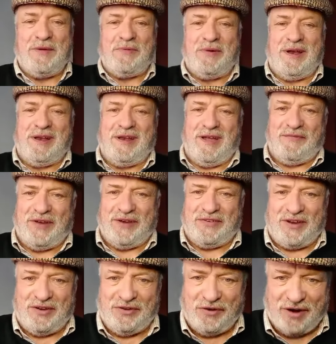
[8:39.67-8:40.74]
We love it.
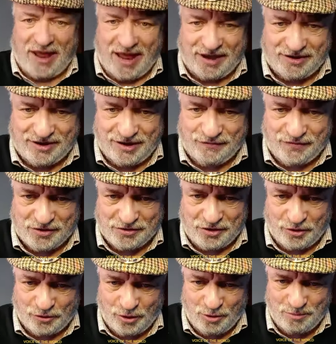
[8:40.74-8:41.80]
And you're handy for
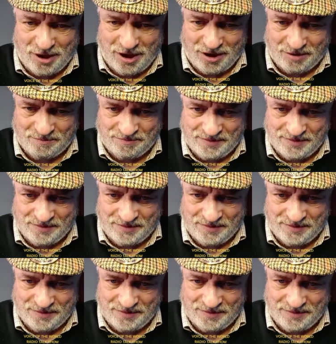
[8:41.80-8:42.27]
Cromer.